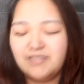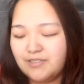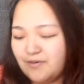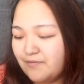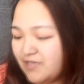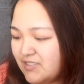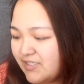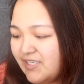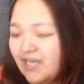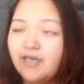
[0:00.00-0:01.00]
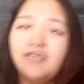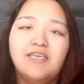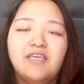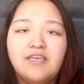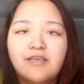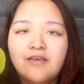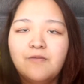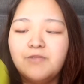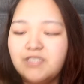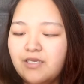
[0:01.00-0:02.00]
So eventually, yeah, he
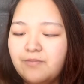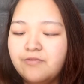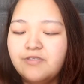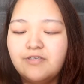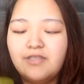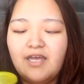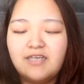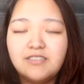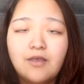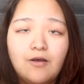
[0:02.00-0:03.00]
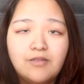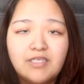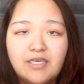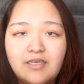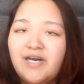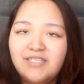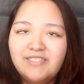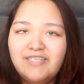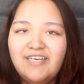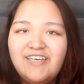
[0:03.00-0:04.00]
was able to last all day, but